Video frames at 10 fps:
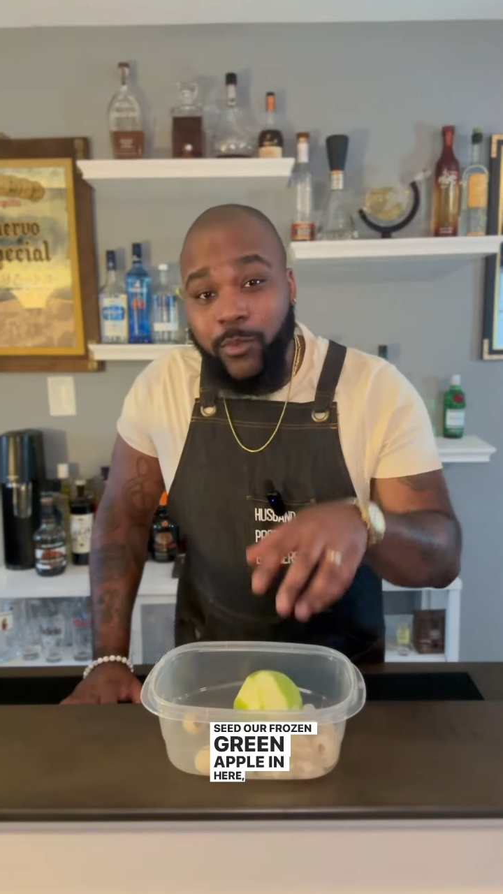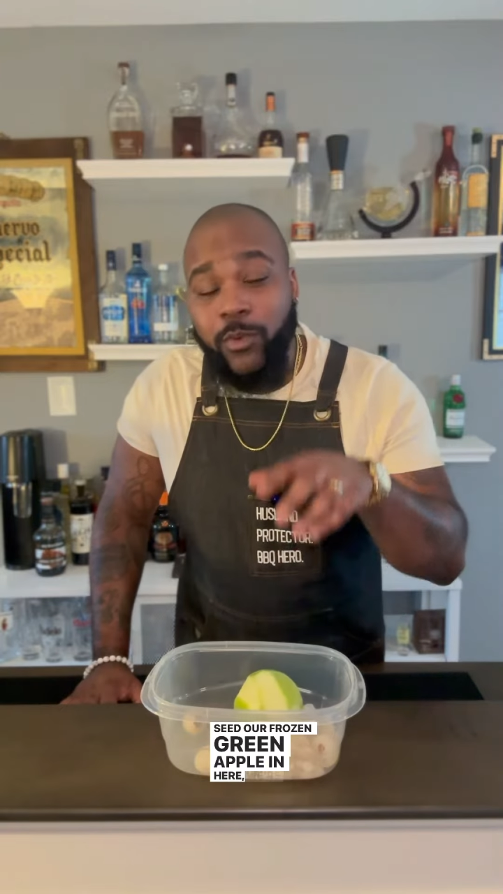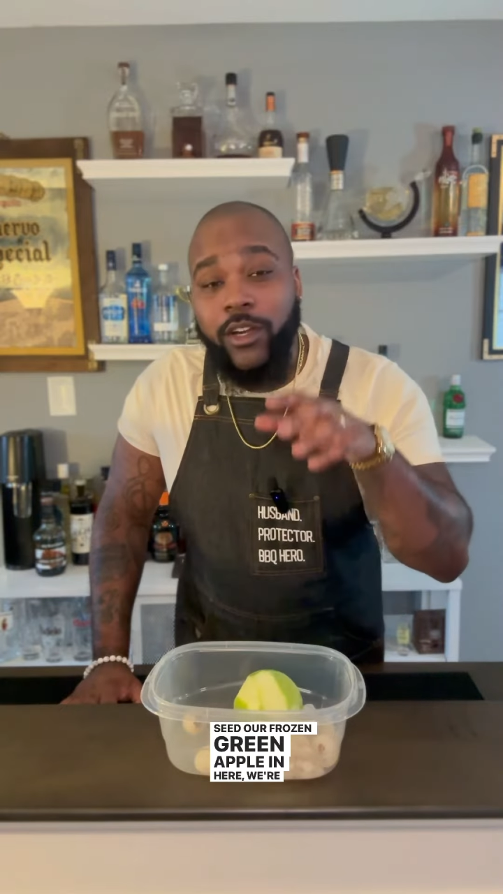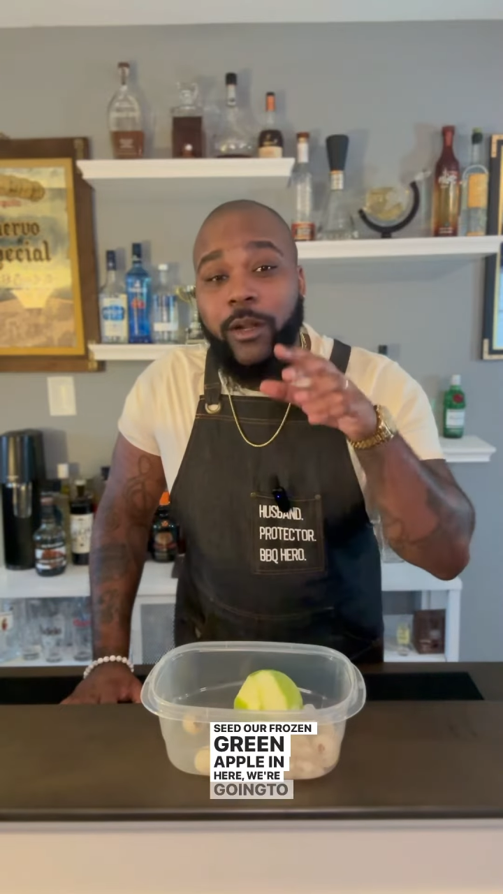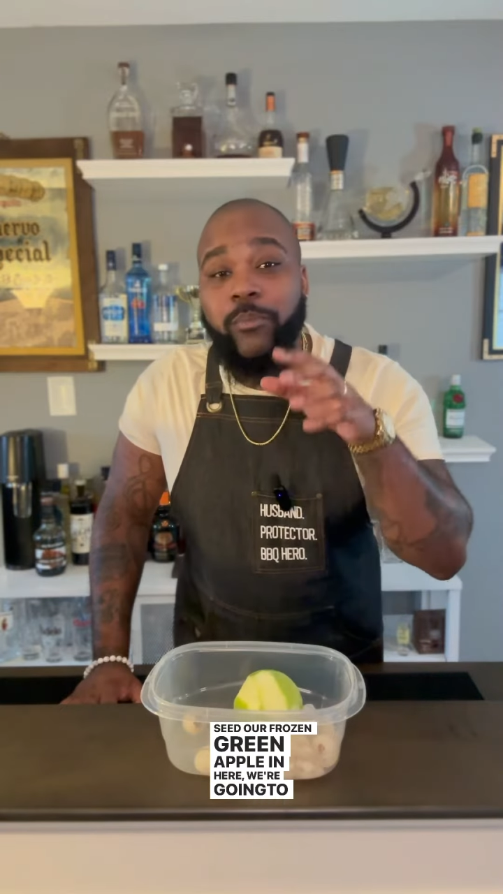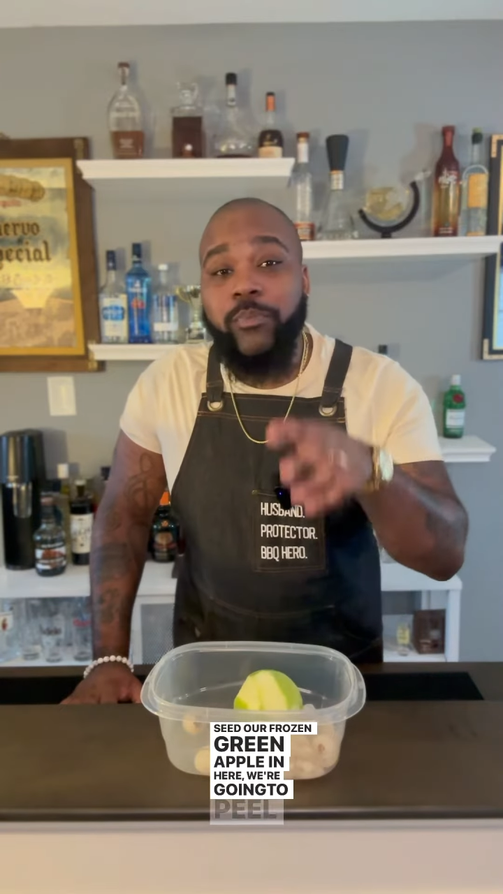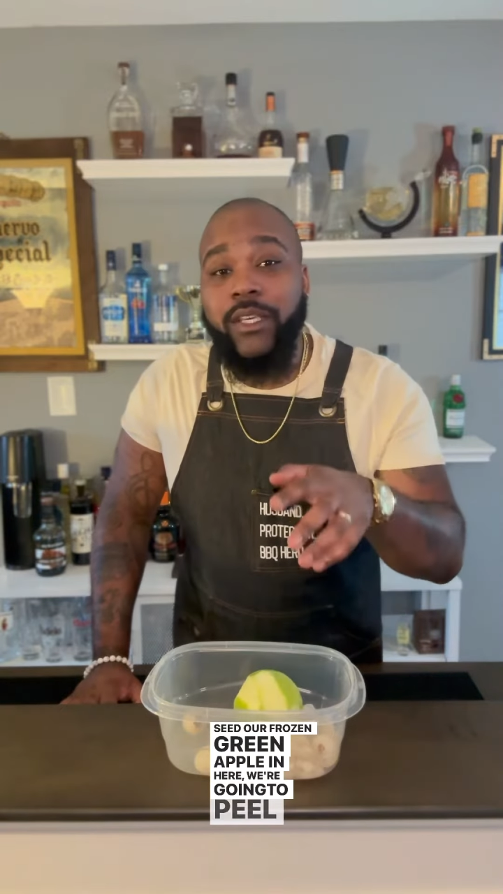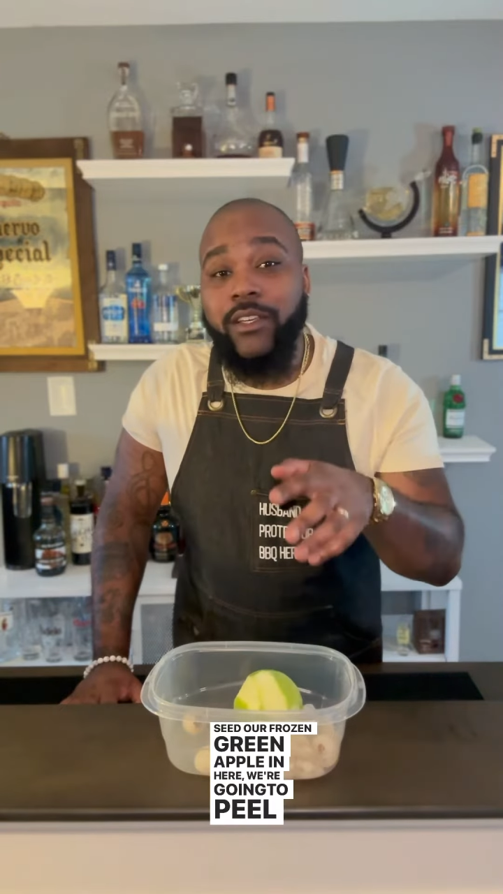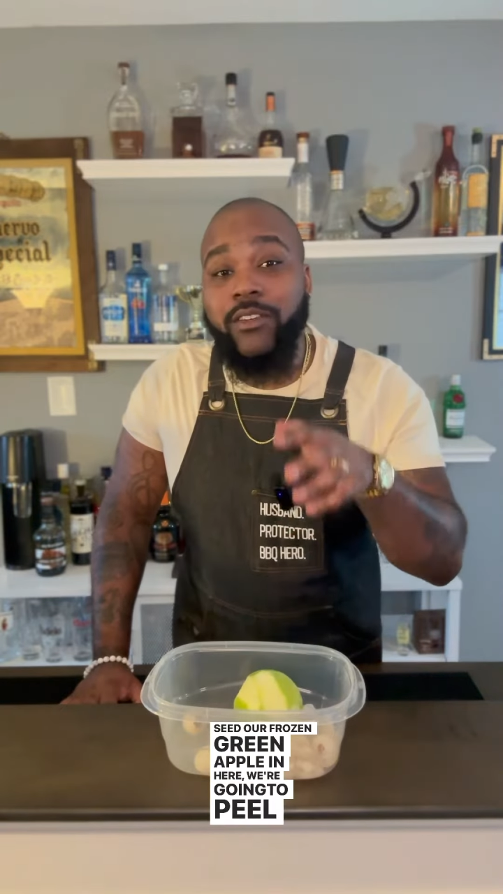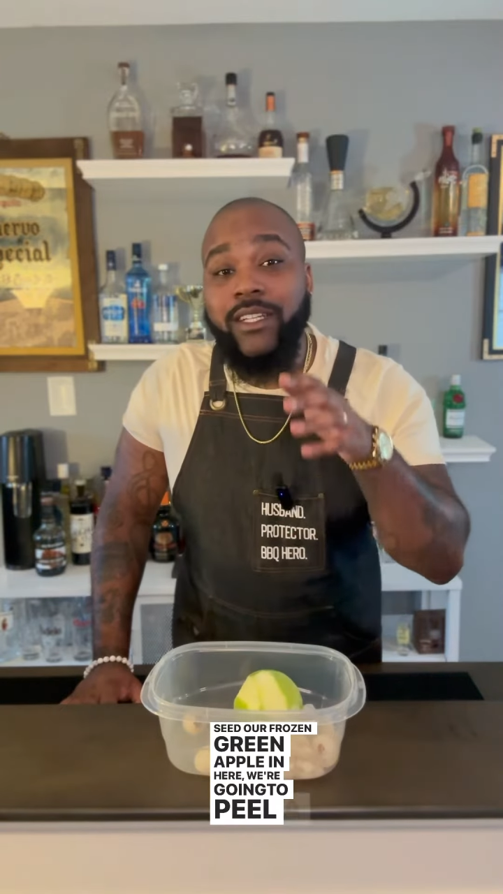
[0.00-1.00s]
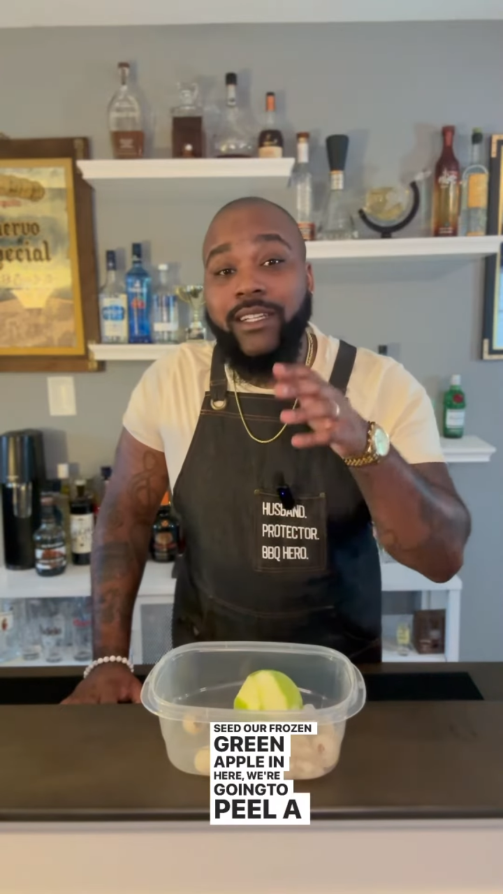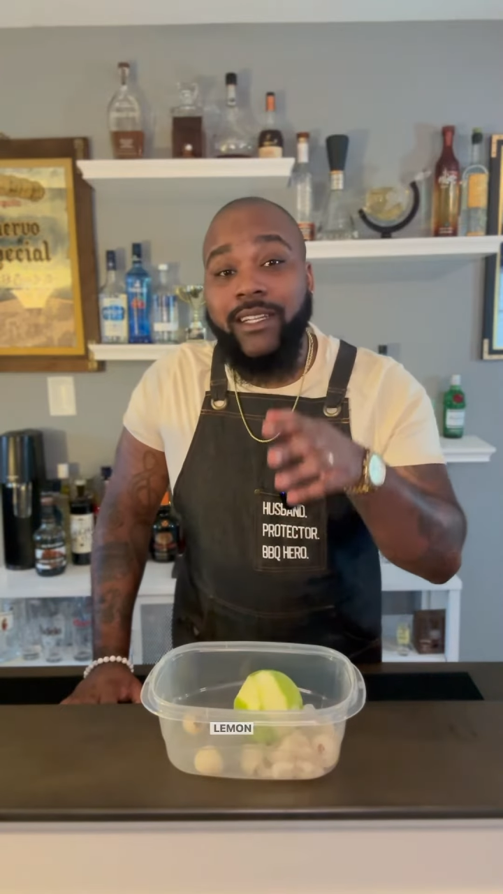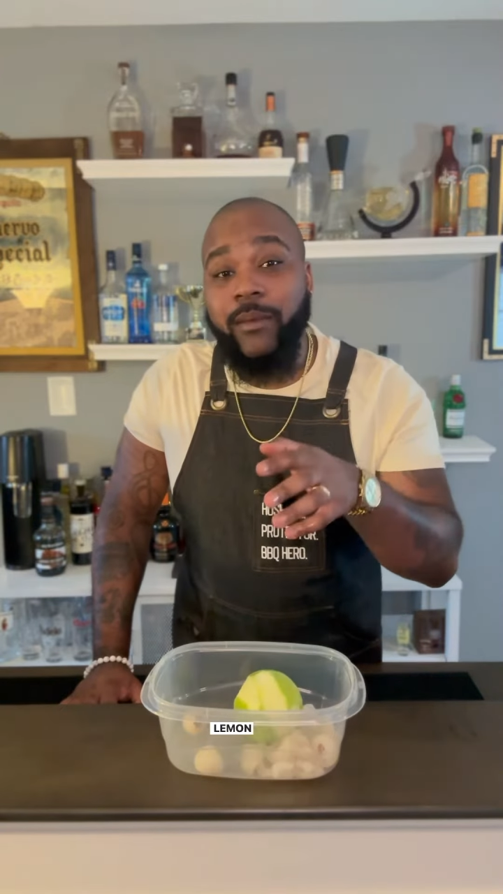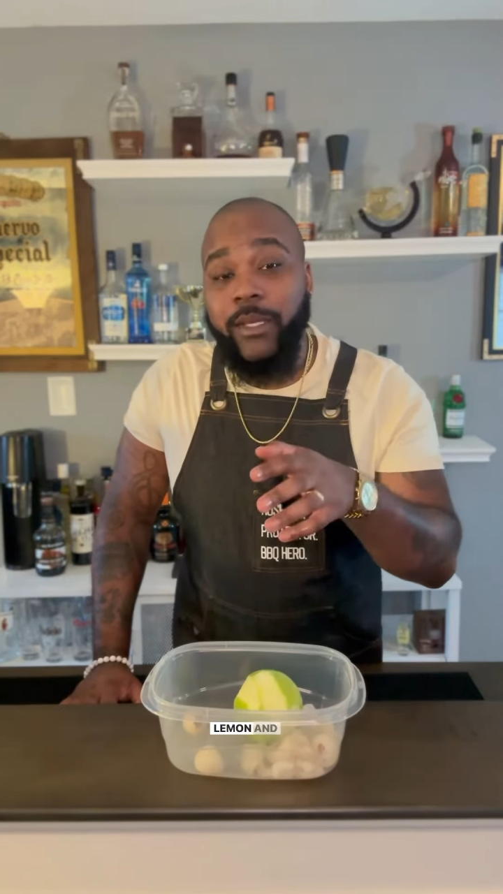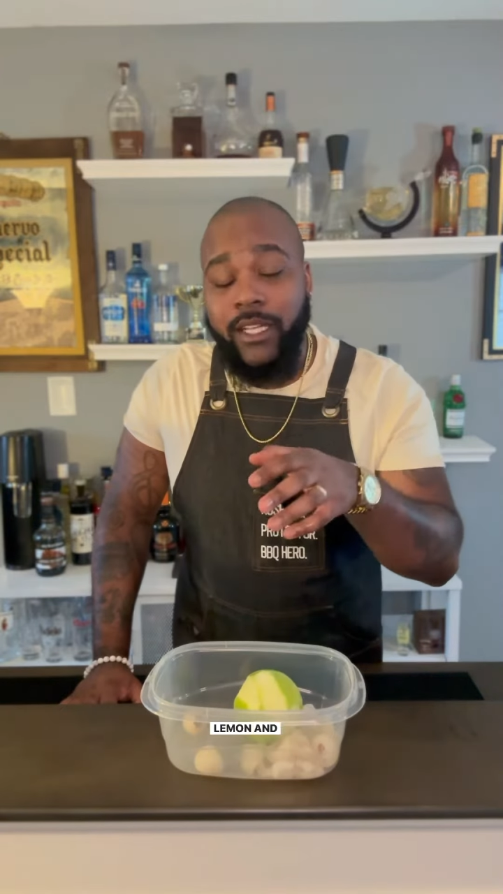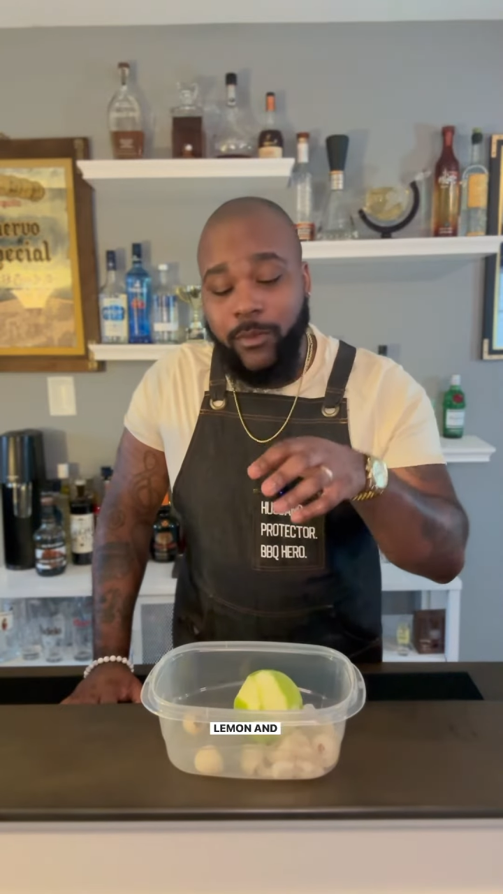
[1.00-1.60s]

we're gonna peel a lemon